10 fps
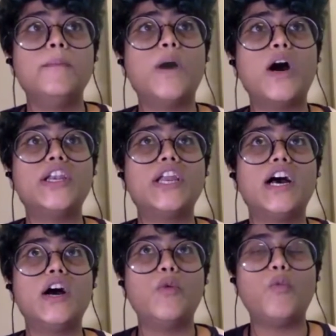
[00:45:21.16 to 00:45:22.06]

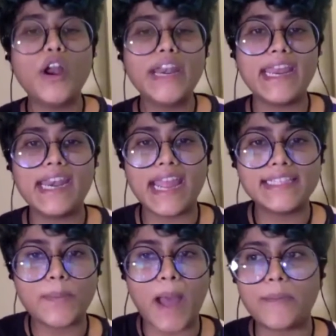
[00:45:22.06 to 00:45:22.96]
But what
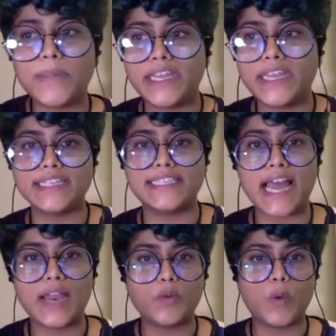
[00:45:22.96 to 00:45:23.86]
ends up happening is
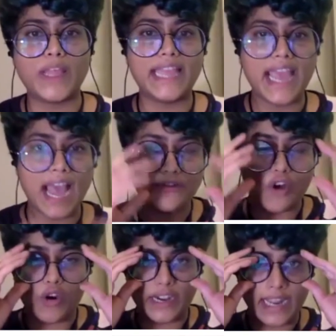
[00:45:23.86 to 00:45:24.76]
that when they
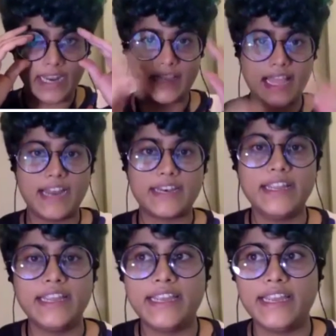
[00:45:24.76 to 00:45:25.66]
have content that
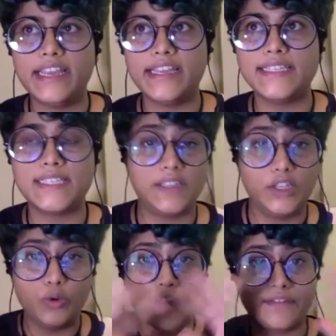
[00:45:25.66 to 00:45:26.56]
is,
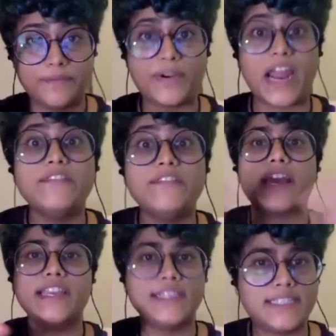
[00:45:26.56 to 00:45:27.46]
you have
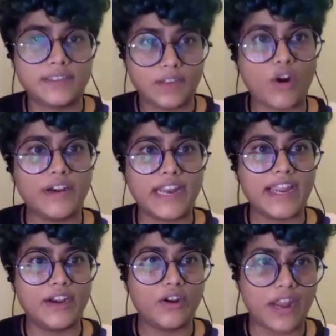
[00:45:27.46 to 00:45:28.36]
privatized
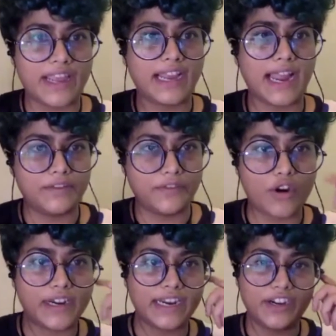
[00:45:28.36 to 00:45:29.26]
content or like kind of
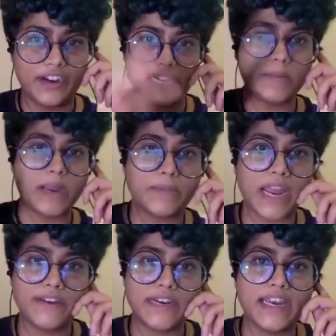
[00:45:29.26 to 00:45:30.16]
content created by
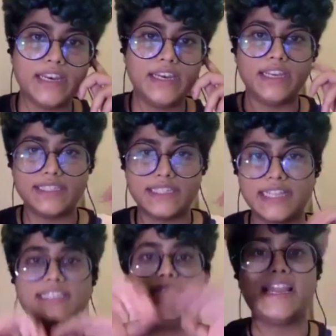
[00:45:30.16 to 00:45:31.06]
private entities
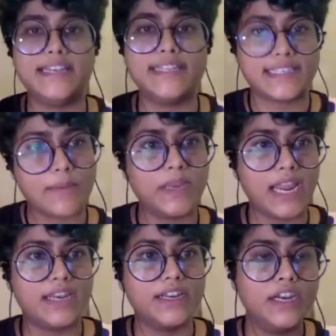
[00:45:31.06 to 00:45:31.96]
that's then
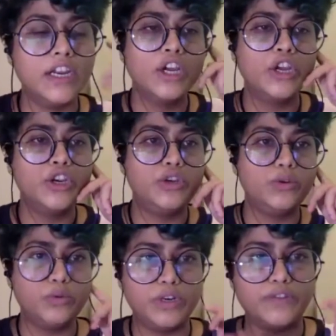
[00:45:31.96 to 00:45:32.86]
disseminated
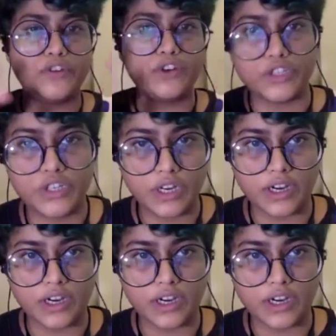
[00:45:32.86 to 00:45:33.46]
to different